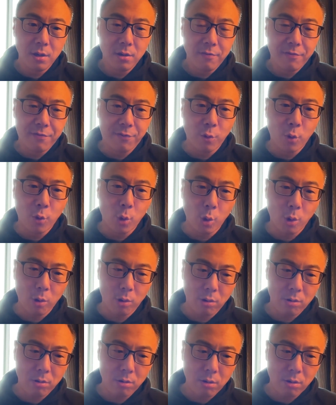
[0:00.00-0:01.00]
for
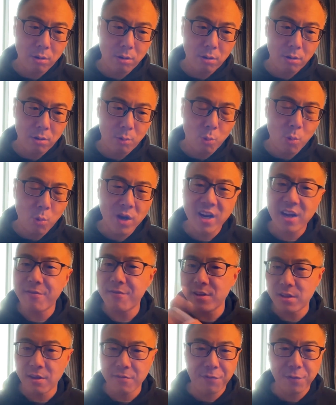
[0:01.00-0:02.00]

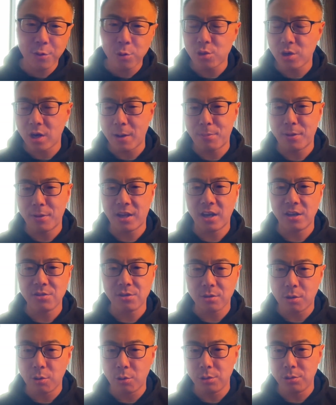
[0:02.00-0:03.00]
whatever the future
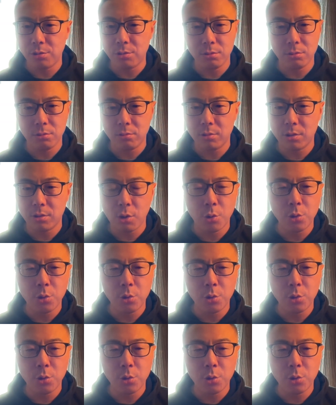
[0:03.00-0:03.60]
application going to